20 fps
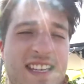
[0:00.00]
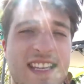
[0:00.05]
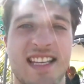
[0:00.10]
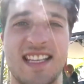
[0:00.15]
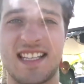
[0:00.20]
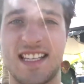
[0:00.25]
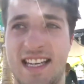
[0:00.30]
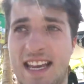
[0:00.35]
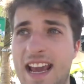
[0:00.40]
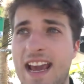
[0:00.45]
to
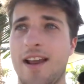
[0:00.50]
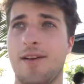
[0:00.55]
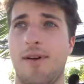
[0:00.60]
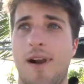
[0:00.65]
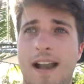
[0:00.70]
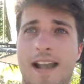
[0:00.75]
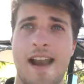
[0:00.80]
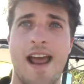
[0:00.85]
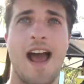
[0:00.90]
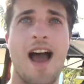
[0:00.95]
the skid
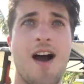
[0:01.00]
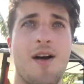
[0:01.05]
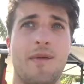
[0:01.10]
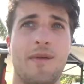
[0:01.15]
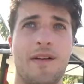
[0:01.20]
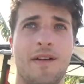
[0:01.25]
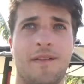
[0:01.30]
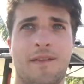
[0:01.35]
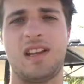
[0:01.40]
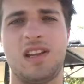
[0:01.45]
right
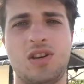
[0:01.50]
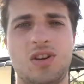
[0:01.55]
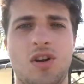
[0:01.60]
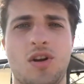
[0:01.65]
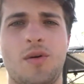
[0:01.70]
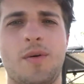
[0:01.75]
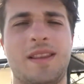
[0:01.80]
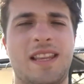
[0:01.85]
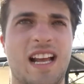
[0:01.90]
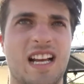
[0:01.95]
now. If you
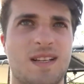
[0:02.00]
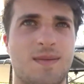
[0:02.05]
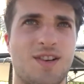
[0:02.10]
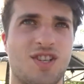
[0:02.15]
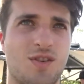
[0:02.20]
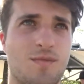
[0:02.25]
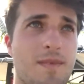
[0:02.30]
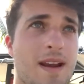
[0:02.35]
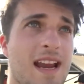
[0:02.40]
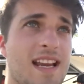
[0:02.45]
don't know what that
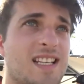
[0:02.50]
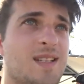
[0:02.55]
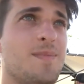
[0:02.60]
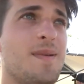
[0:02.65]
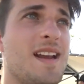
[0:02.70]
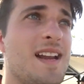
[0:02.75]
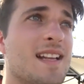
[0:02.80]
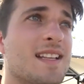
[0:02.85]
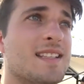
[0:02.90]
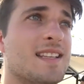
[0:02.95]
expression means,
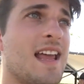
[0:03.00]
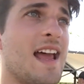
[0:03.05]
means